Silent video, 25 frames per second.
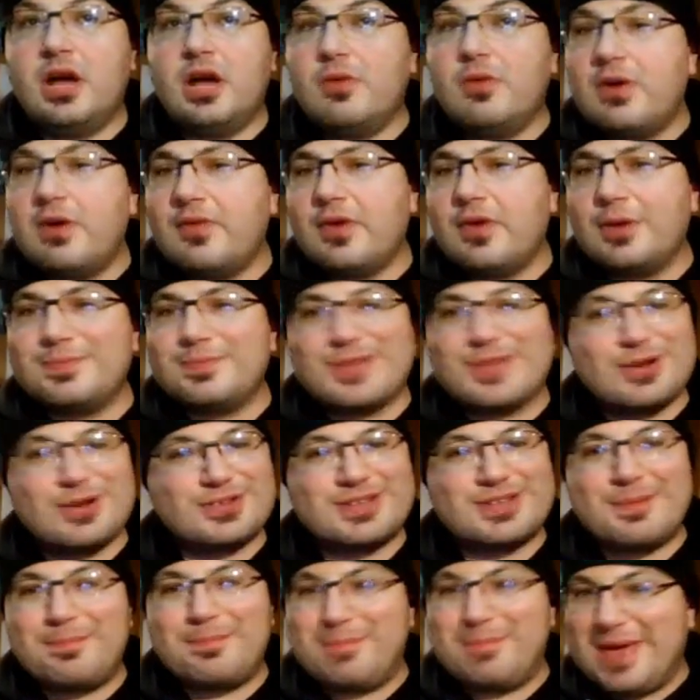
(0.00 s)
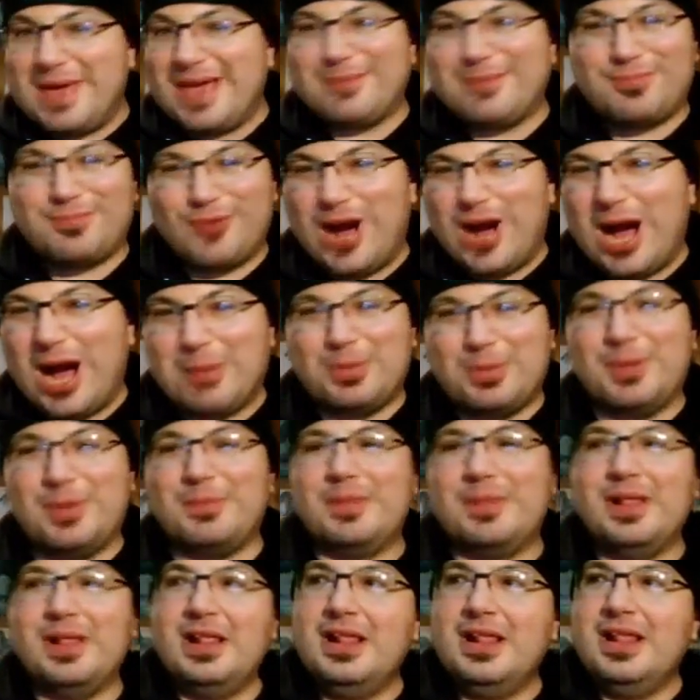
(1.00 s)
However, there's a big
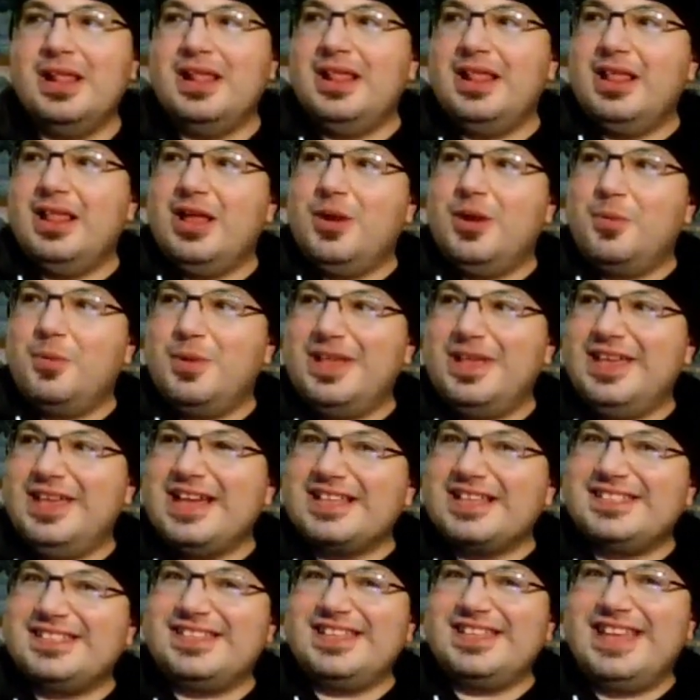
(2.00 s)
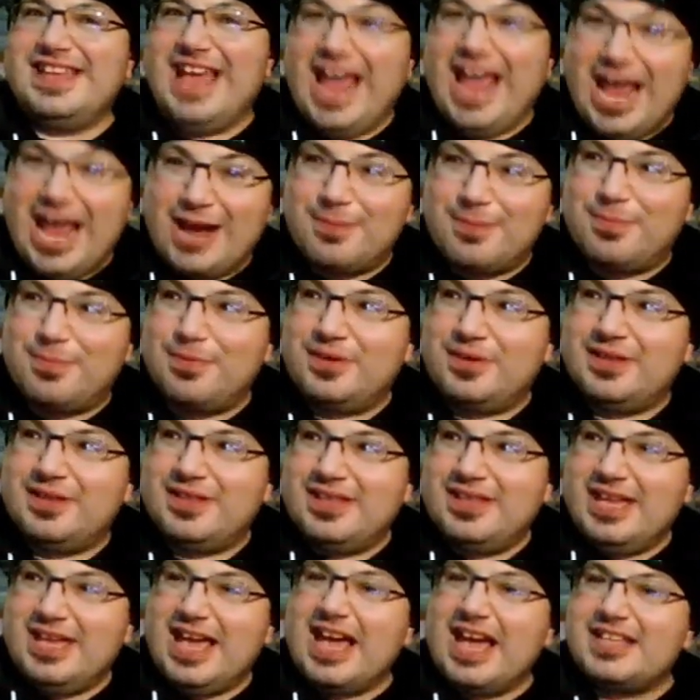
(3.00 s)
problem. When he gets to the
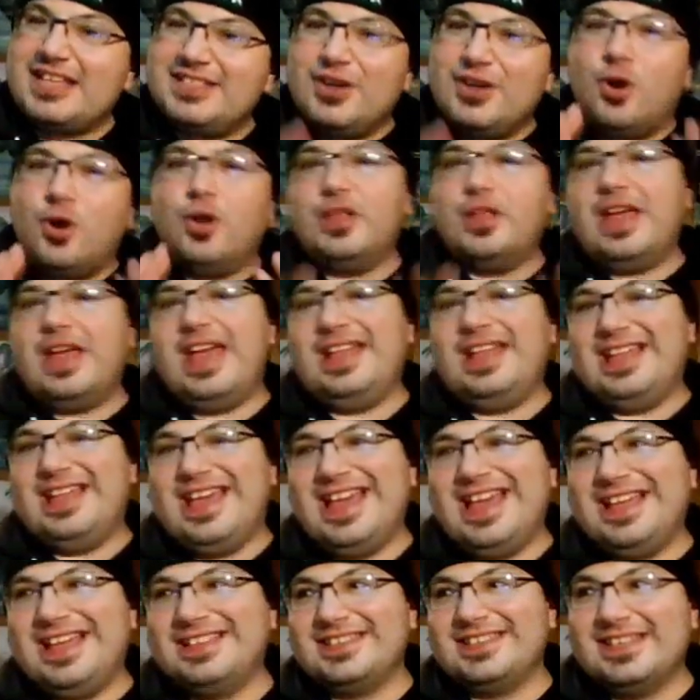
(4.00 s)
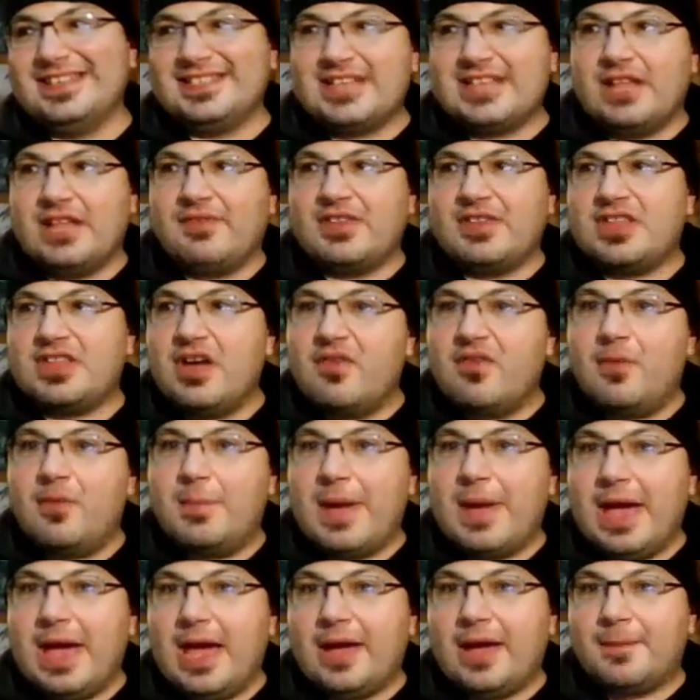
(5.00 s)
airport, he has all eight heads inside of a
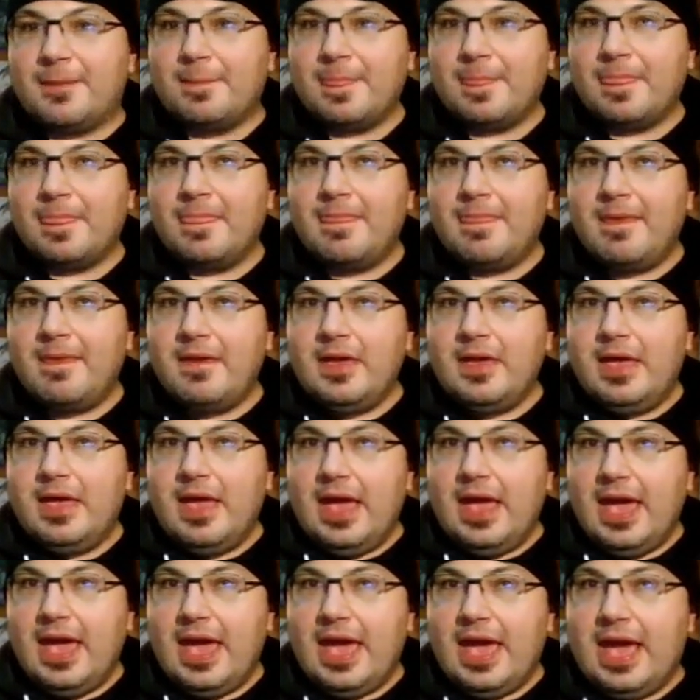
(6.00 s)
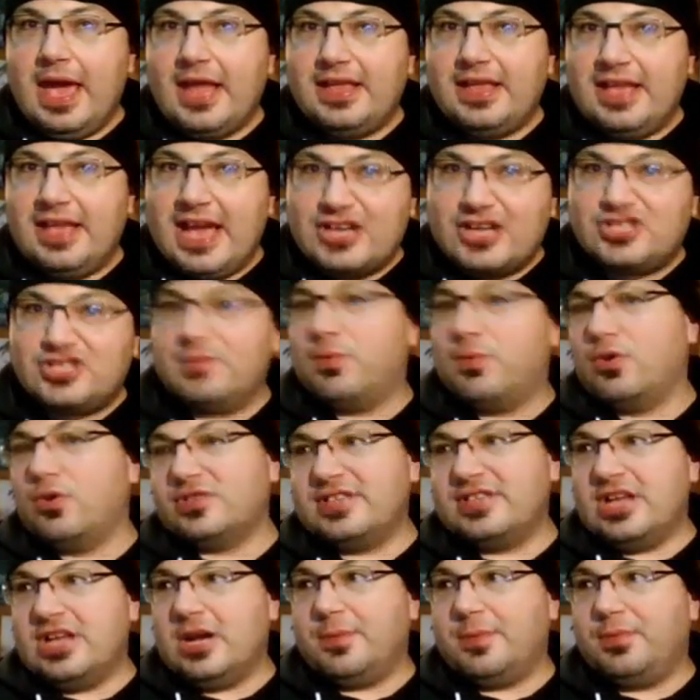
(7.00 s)
duffel bag, and he actually
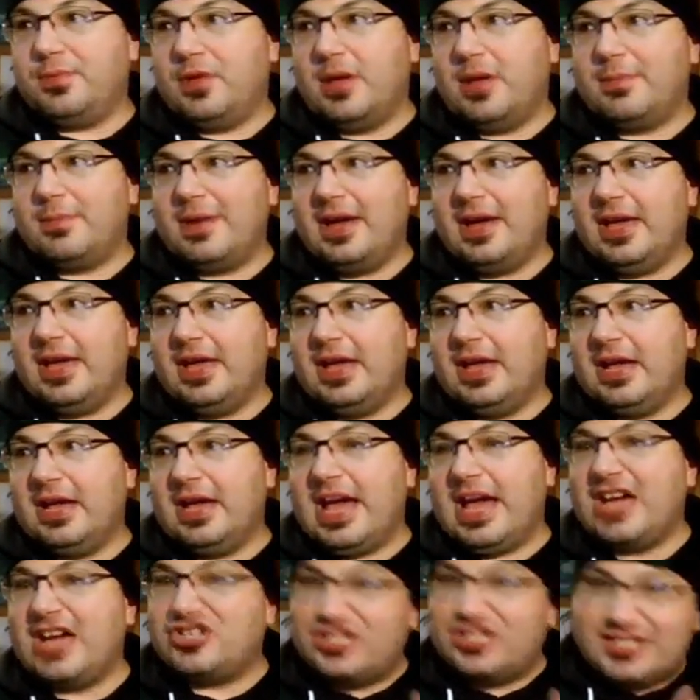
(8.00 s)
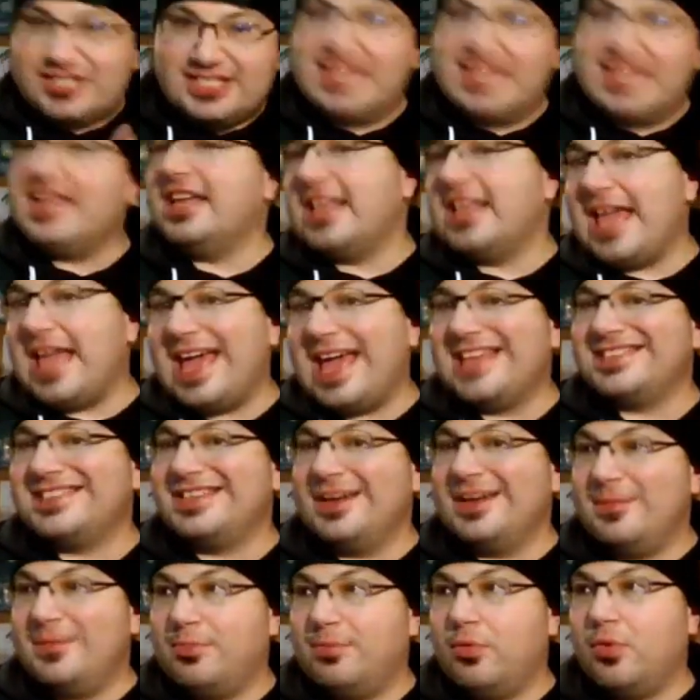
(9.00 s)
boards an airplane by actually sneaking the
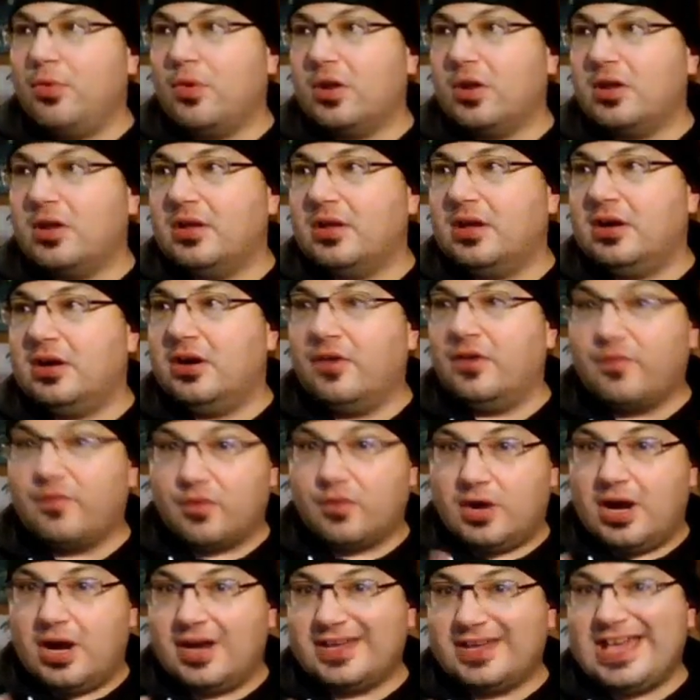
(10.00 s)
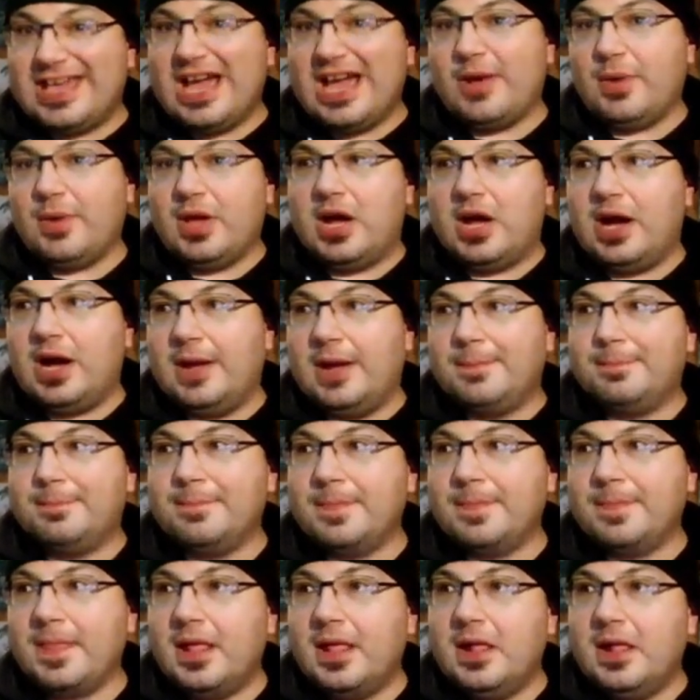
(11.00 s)
heads on board over on carry-on.
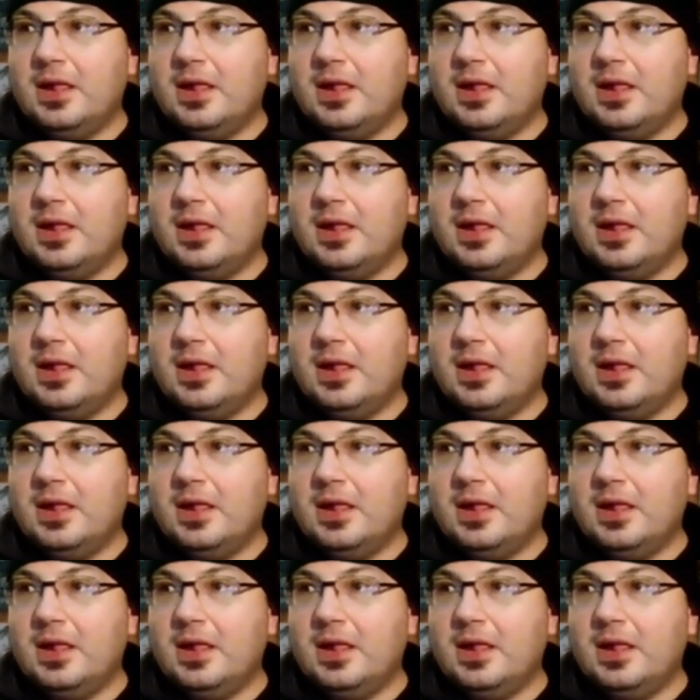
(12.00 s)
